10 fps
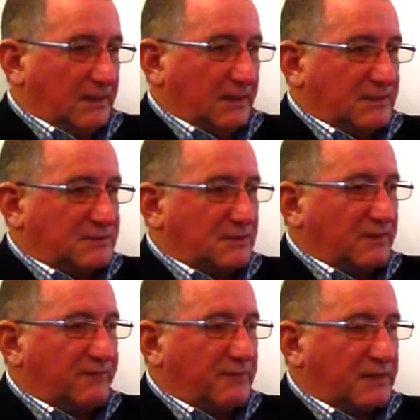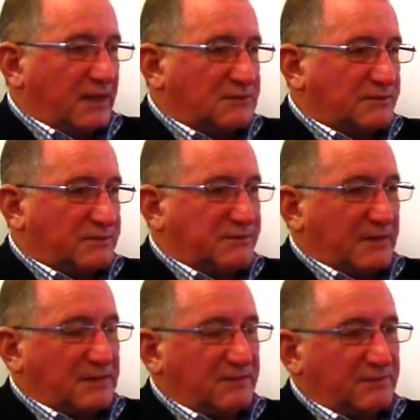certainly from a council
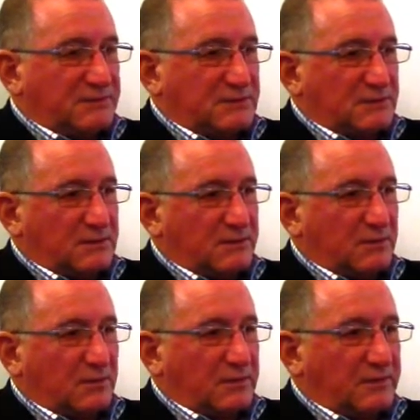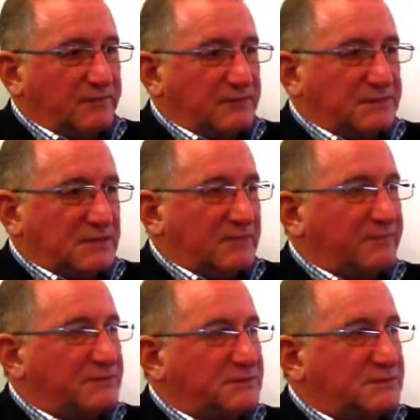perspective we certainly believe that some of
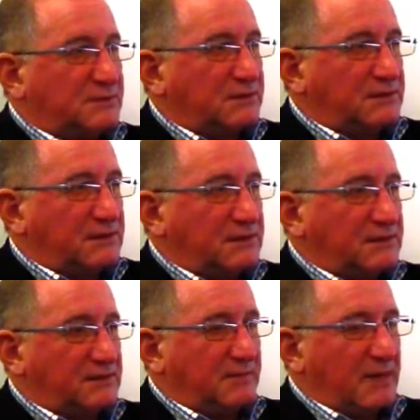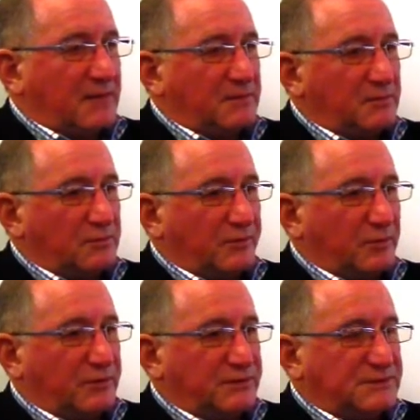it certainly didn't hit the mark, but we were
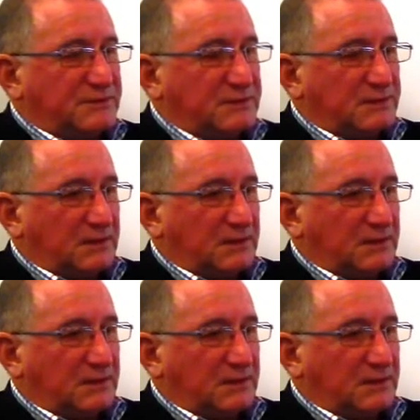pleased that